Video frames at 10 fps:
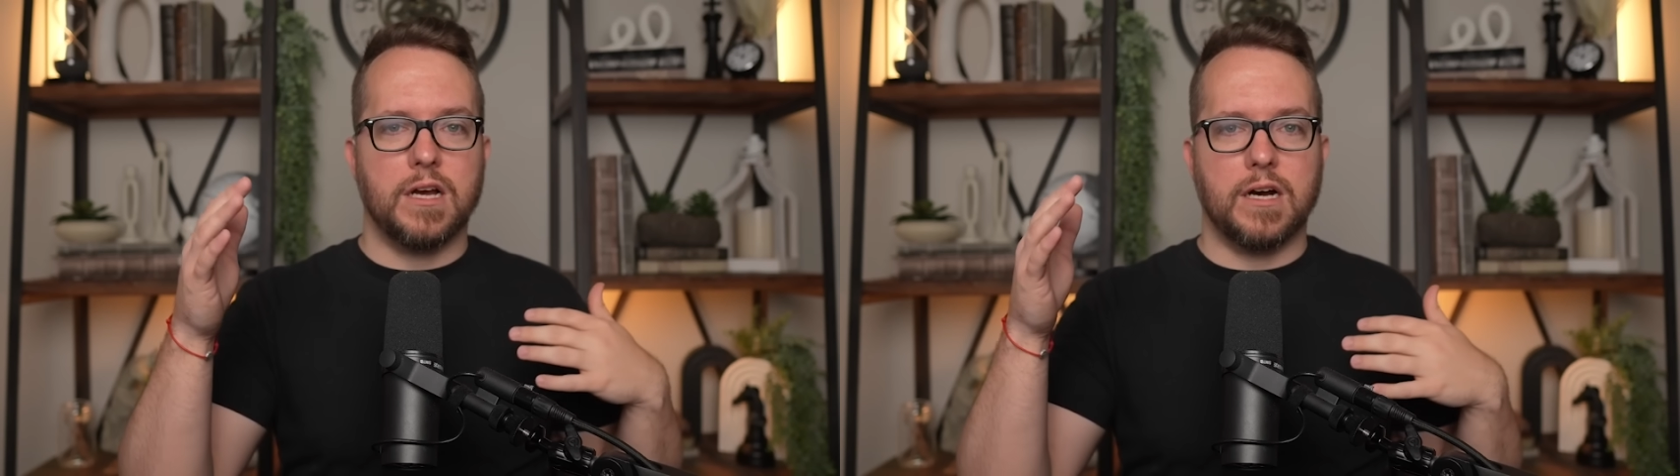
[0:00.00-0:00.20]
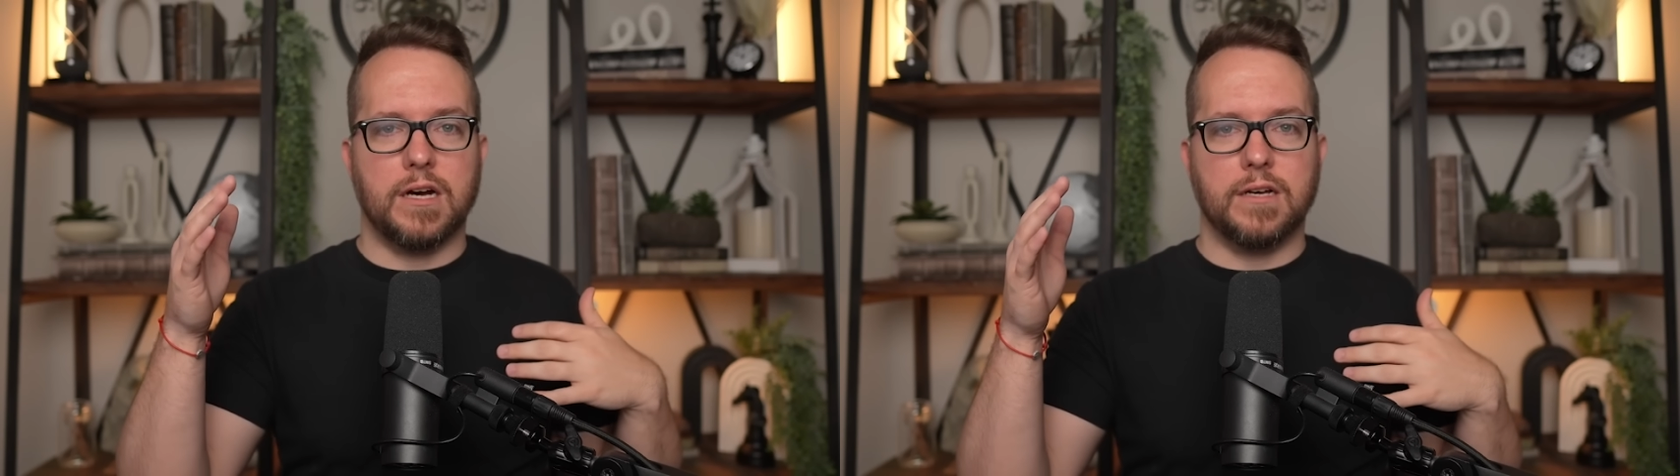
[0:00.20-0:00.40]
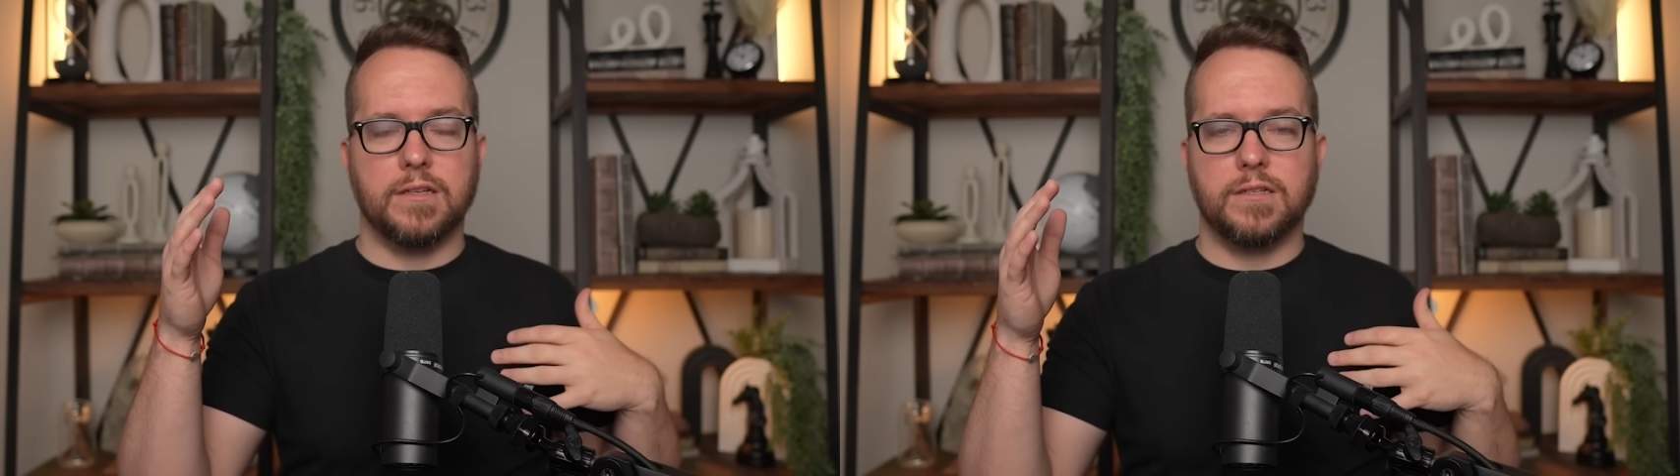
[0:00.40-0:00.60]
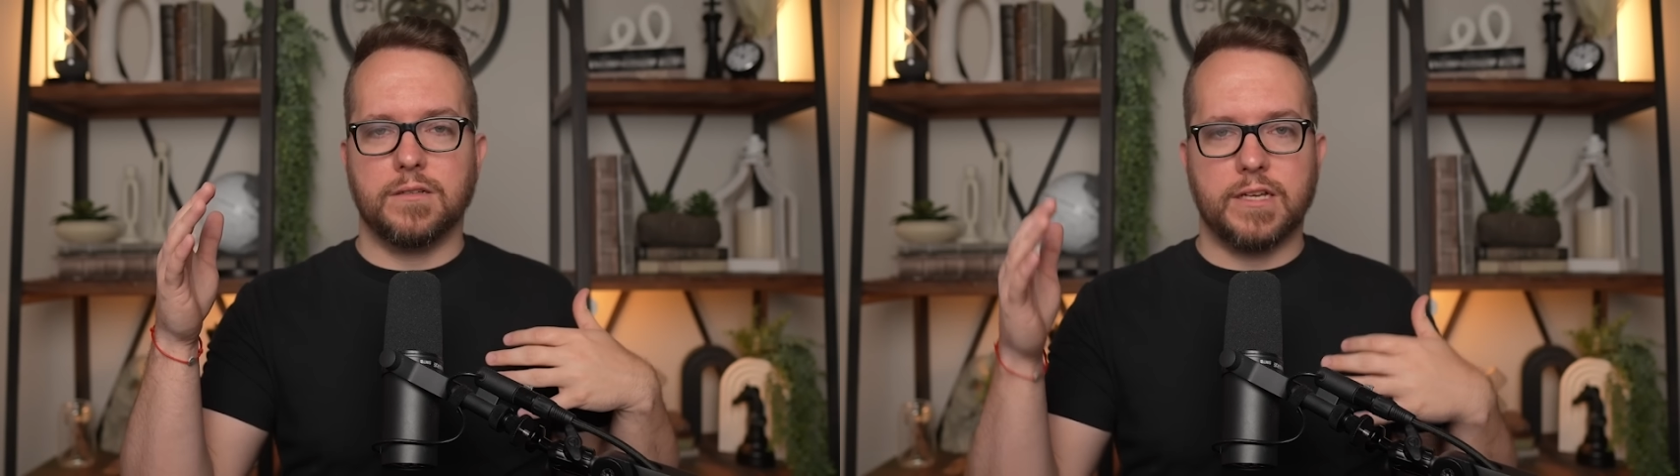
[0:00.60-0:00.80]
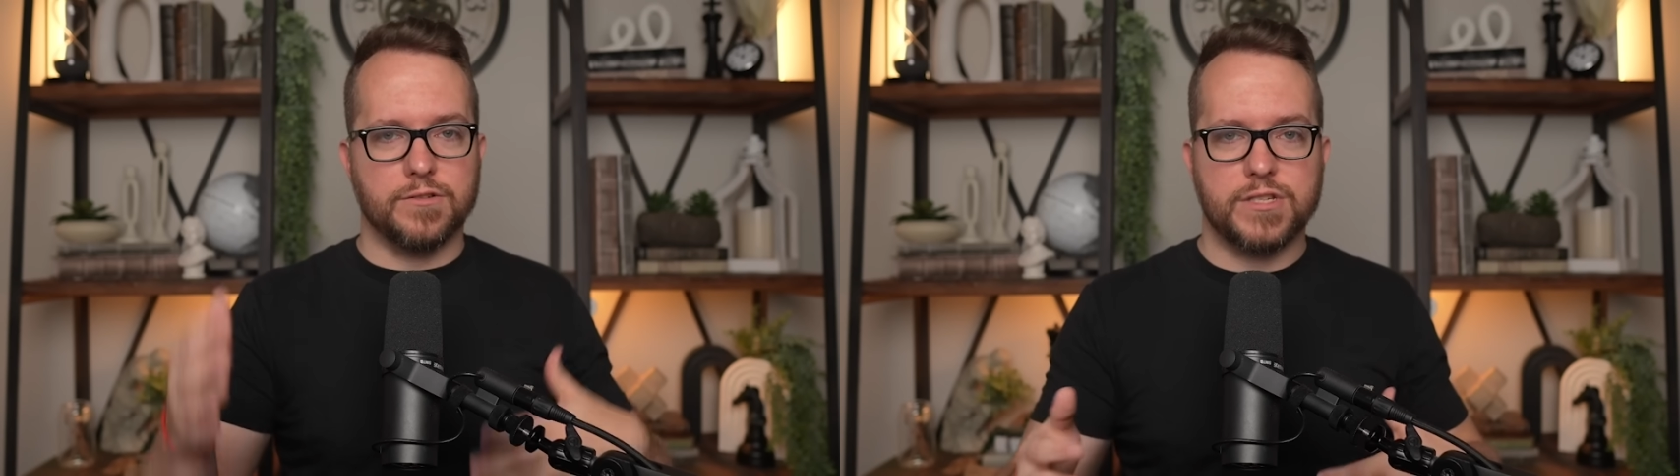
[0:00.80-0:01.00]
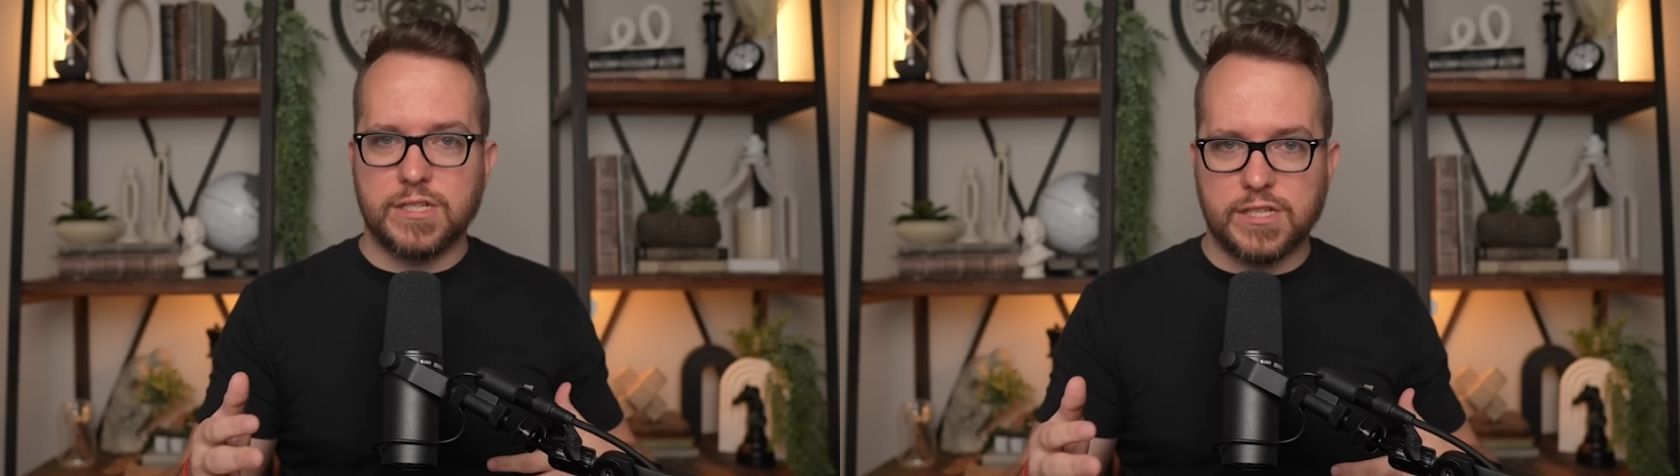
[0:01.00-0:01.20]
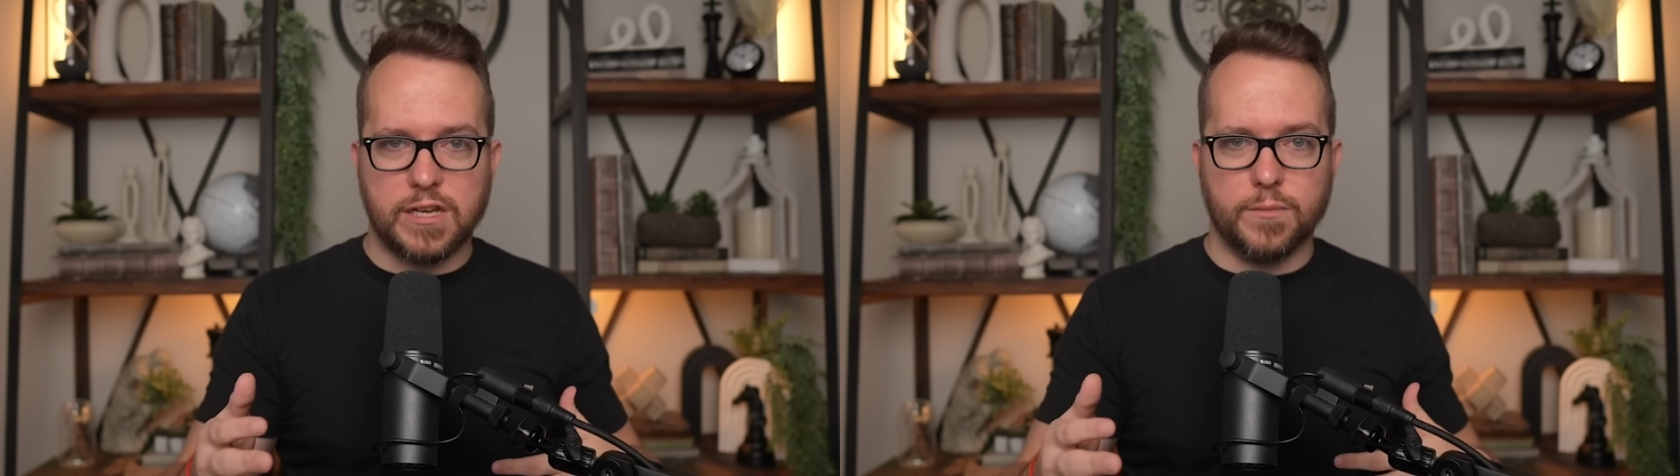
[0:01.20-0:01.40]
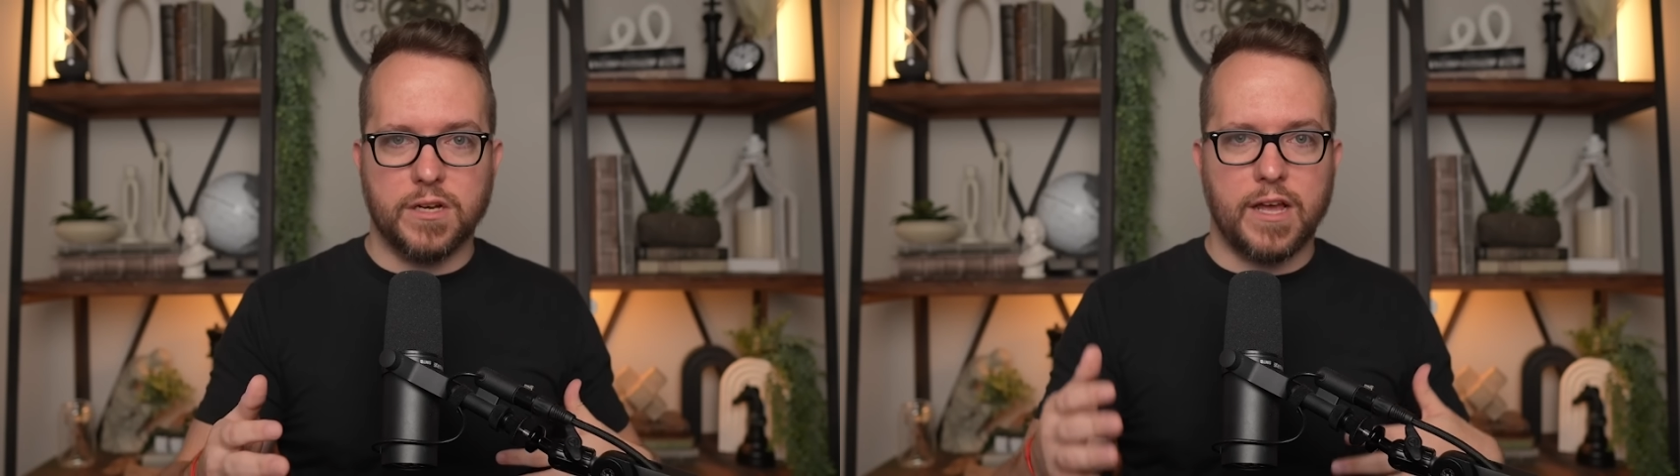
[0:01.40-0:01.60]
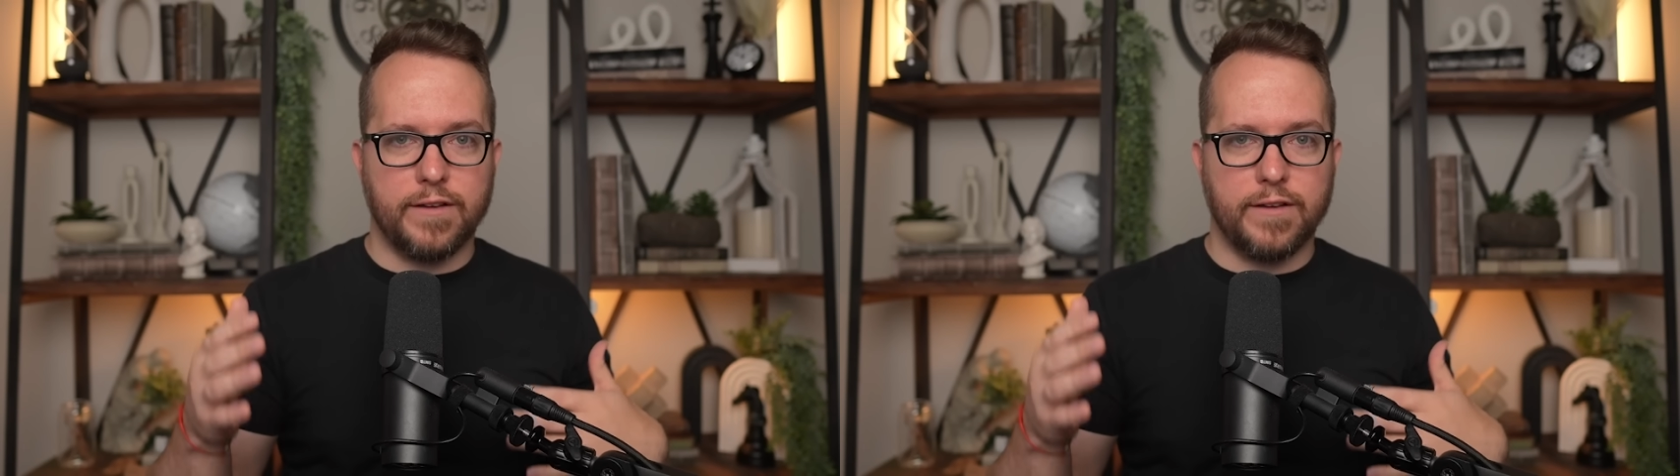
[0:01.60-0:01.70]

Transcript: Uh, Kyrsten Sinema,